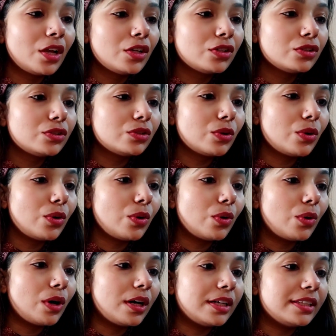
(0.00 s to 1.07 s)
So
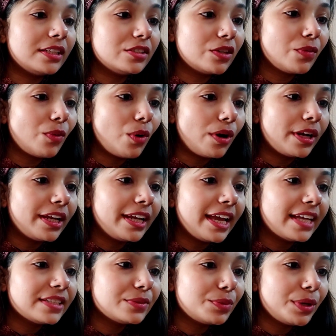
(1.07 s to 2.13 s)
there's a warning
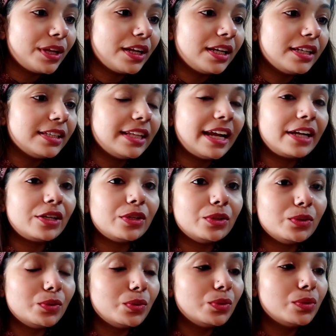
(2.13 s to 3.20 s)
as well that
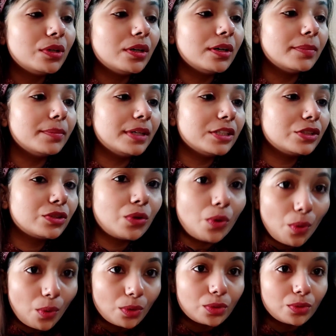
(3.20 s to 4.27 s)
you must
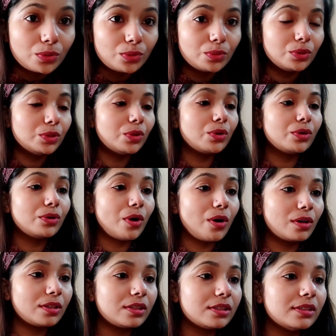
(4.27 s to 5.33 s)
go to your
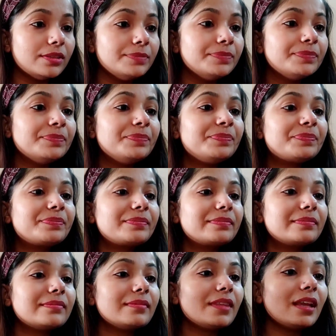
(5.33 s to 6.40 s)
doctor
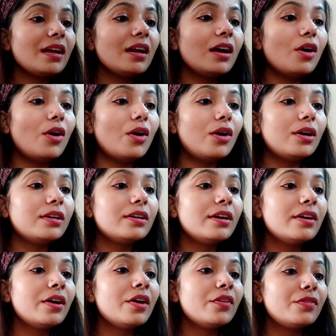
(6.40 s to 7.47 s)
or
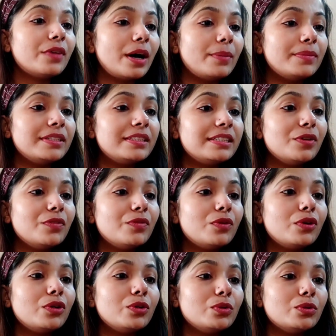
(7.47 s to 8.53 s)
pharmacy before
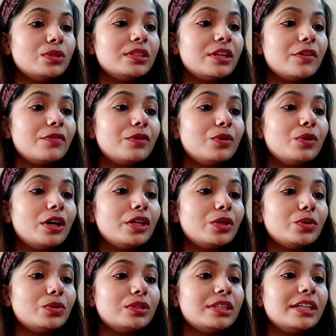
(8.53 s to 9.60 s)
use if you are
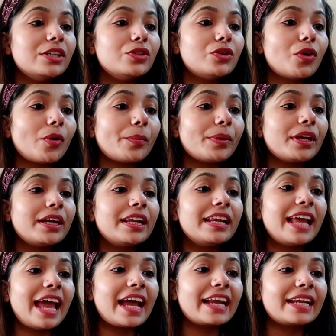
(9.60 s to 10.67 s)
using topical
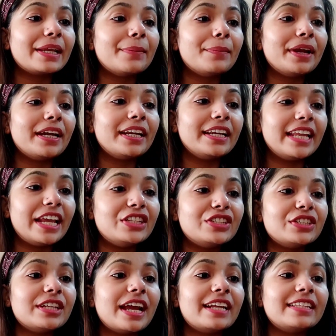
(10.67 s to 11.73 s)
acne
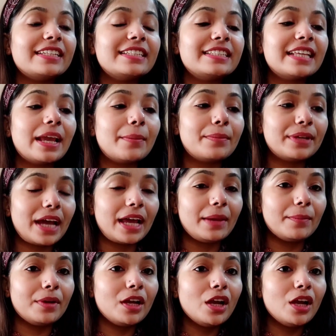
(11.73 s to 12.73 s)
medication at the same time.